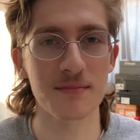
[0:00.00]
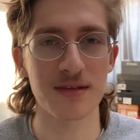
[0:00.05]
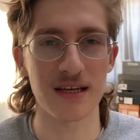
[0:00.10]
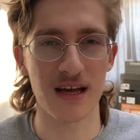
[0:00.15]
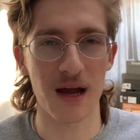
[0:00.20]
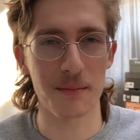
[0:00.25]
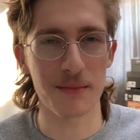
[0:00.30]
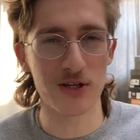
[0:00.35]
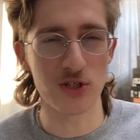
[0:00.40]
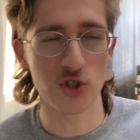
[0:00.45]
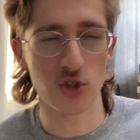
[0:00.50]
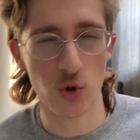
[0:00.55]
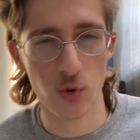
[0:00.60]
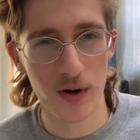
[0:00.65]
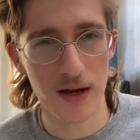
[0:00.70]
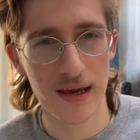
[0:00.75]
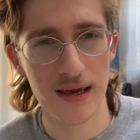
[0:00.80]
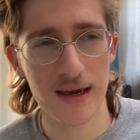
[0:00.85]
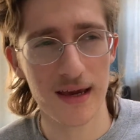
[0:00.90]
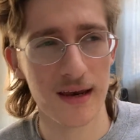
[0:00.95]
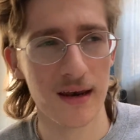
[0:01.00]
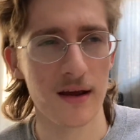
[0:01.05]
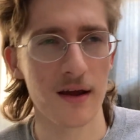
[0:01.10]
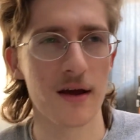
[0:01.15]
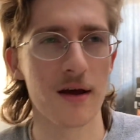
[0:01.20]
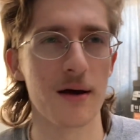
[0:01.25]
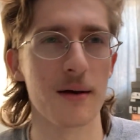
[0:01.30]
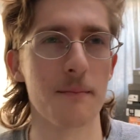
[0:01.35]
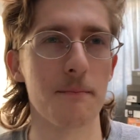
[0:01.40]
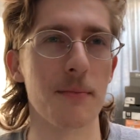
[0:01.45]
Like, I'm enjoying it,
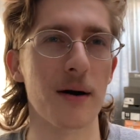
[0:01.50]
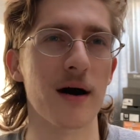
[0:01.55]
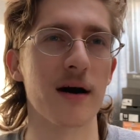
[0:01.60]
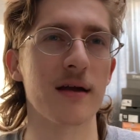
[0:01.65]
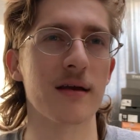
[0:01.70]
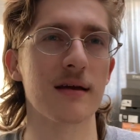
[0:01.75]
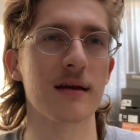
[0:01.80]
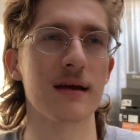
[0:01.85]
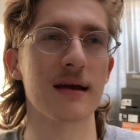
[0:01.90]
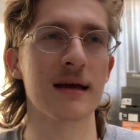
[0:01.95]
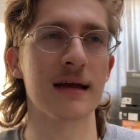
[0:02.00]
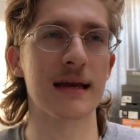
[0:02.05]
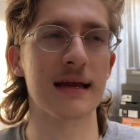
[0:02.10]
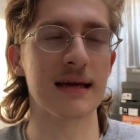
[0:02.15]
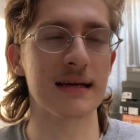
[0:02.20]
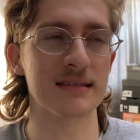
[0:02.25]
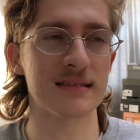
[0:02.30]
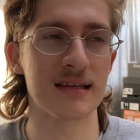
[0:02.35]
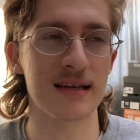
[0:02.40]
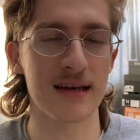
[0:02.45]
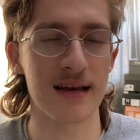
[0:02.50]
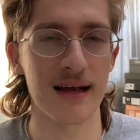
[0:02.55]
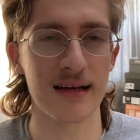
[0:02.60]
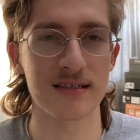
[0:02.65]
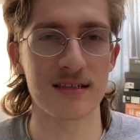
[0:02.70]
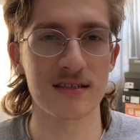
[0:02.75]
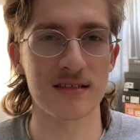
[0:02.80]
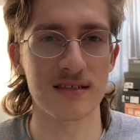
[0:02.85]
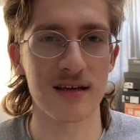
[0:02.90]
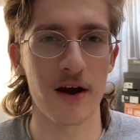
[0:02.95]
but it isn't
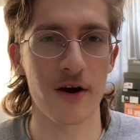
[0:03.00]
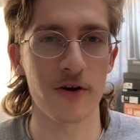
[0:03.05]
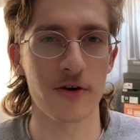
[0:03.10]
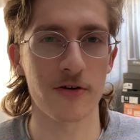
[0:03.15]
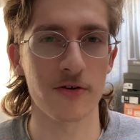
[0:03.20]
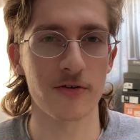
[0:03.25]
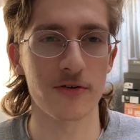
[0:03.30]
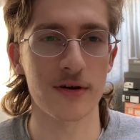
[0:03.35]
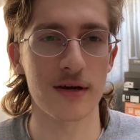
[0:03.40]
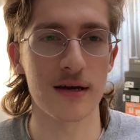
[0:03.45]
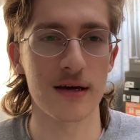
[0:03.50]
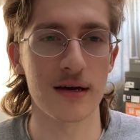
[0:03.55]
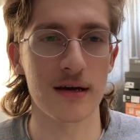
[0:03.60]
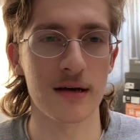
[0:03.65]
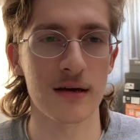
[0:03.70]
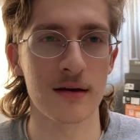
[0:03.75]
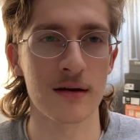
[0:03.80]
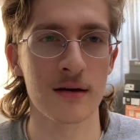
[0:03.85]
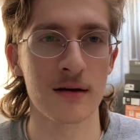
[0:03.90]
necessarily,